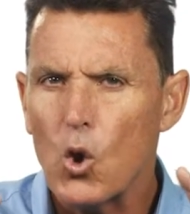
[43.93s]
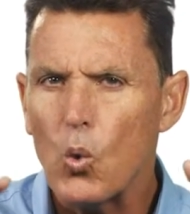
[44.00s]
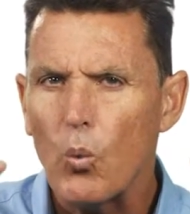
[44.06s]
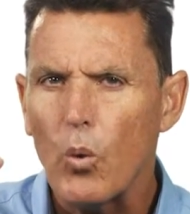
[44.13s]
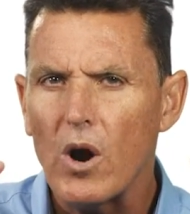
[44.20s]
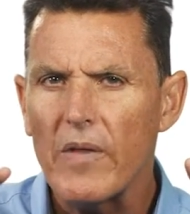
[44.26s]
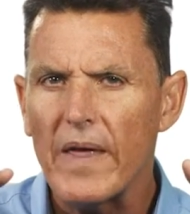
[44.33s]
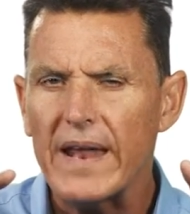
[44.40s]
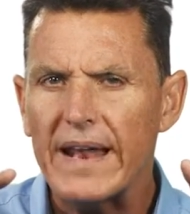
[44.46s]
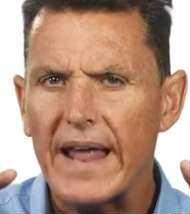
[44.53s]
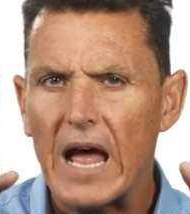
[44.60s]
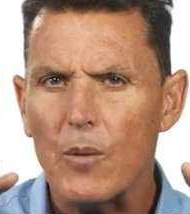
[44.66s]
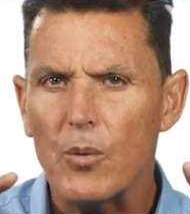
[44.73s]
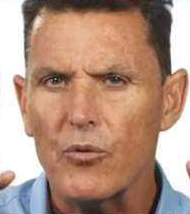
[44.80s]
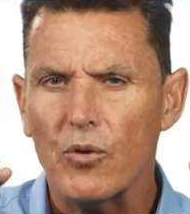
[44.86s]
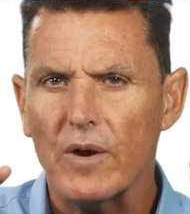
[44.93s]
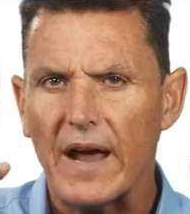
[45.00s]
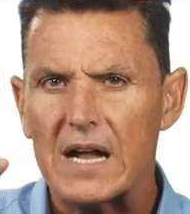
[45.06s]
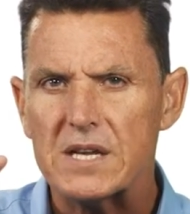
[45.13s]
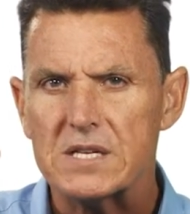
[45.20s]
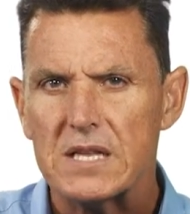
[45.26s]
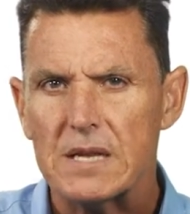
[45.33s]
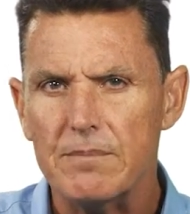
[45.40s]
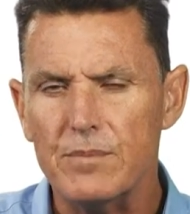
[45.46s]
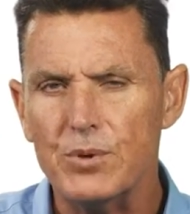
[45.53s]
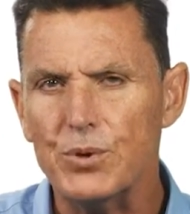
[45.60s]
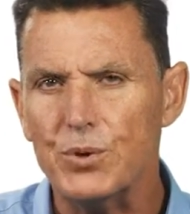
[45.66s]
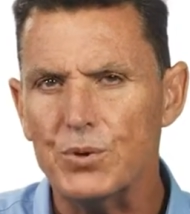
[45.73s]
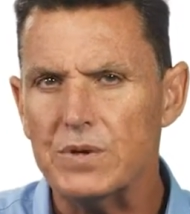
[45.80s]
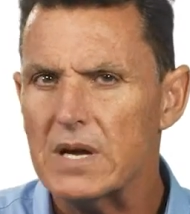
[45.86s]
where are they now with regards to their
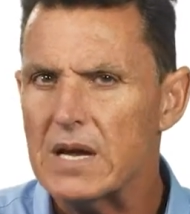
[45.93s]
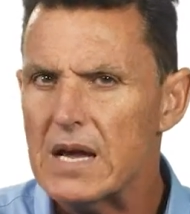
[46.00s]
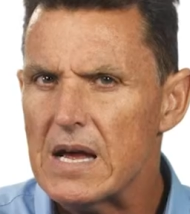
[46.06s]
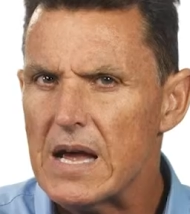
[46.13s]
mood,